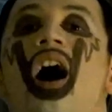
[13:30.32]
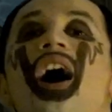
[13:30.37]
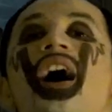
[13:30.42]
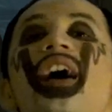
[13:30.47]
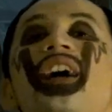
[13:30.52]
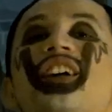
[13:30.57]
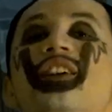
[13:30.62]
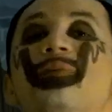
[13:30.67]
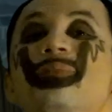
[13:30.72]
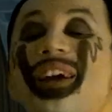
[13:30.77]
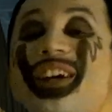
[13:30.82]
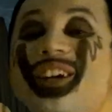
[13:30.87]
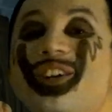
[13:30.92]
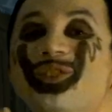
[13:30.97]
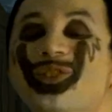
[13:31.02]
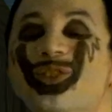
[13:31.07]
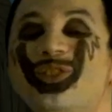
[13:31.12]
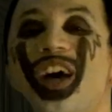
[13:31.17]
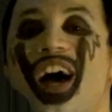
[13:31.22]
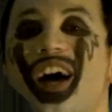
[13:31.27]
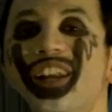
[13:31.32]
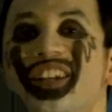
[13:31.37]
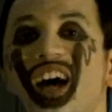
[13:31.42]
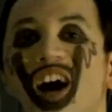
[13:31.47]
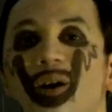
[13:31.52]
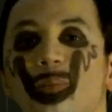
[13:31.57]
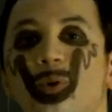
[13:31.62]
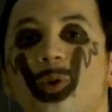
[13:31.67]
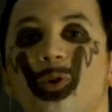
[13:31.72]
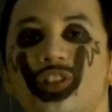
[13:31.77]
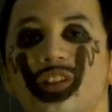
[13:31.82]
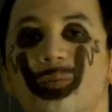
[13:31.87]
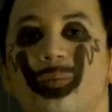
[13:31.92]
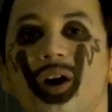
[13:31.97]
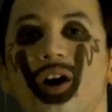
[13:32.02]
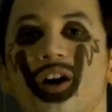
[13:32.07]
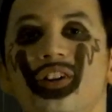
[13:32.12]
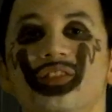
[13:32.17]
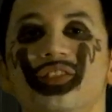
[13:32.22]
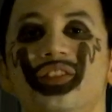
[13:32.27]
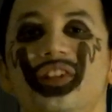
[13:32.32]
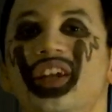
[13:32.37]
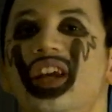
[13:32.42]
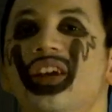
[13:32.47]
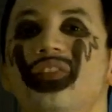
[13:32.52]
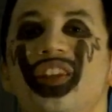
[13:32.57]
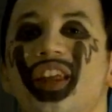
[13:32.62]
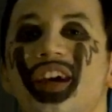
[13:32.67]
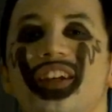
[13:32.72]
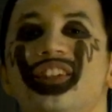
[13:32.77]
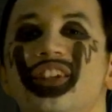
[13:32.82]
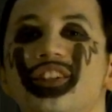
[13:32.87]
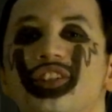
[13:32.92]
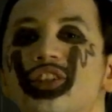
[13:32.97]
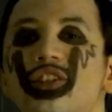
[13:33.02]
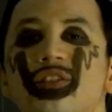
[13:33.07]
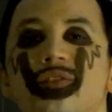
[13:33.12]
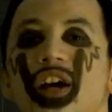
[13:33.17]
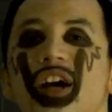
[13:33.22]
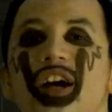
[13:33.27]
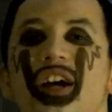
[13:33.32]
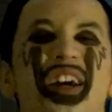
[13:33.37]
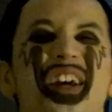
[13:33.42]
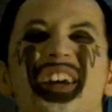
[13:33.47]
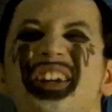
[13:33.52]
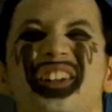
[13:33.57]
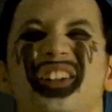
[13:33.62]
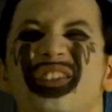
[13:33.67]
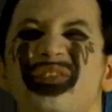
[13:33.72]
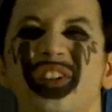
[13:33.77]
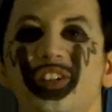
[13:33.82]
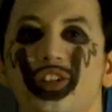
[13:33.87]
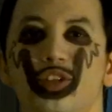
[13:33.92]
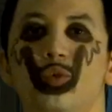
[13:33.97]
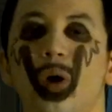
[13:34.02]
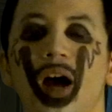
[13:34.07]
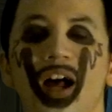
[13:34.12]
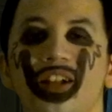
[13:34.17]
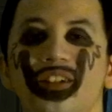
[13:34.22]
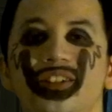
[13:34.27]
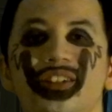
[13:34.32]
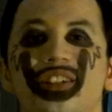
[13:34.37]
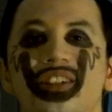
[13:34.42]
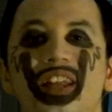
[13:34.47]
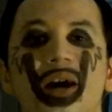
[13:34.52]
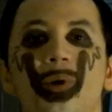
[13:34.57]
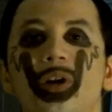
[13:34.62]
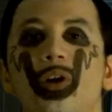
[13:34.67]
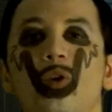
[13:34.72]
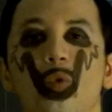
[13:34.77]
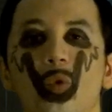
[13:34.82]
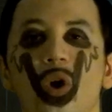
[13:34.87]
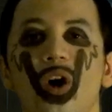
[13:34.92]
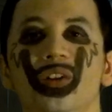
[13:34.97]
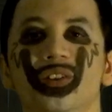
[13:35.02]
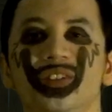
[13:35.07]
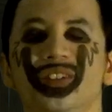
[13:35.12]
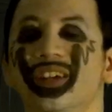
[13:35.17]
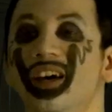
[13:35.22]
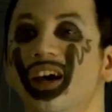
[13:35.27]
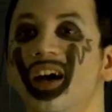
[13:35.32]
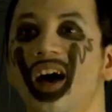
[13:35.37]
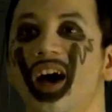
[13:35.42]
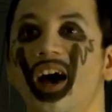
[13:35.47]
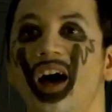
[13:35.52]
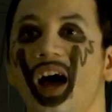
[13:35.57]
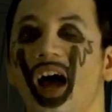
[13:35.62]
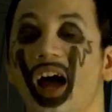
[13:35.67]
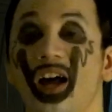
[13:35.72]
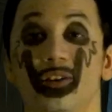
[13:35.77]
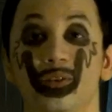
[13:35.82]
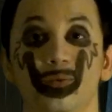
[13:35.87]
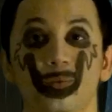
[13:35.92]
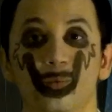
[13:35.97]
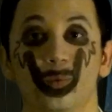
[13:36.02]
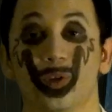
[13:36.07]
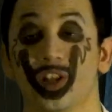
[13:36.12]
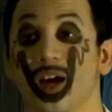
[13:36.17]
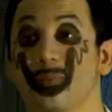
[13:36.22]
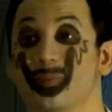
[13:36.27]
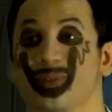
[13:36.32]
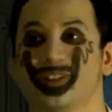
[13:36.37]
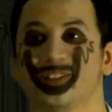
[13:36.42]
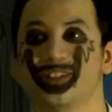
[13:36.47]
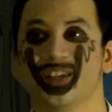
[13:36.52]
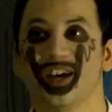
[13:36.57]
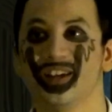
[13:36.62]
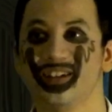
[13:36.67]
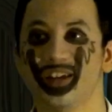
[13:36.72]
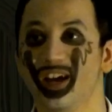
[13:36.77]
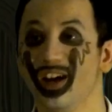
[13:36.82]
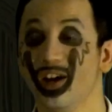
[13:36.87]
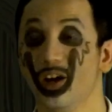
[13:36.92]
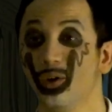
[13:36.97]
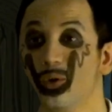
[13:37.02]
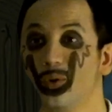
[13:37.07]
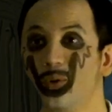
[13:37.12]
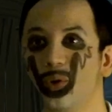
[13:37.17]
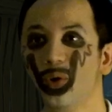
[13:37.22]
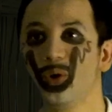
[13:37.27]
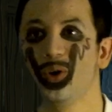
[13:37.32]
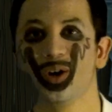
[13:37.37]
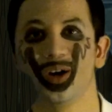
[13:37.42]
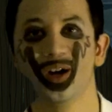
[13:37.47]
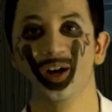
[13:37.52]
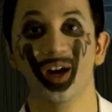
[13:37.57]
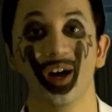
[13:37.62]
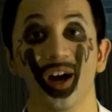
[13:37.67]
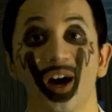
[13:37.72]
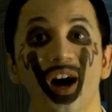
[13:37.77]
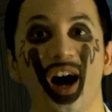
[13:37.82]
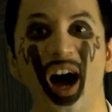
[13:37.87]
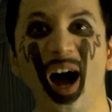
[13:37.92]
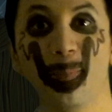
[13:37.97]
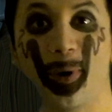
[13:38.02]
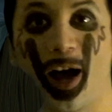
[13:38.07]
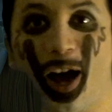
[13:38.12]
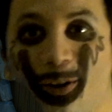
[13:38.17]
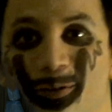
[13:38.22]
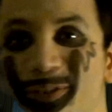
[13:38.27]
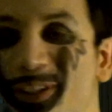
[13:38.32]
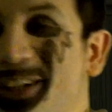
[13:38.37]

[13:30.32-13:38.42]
It can make you stand out more as a person and give you that sense of individuality that we all want. And with that being said, I'm out of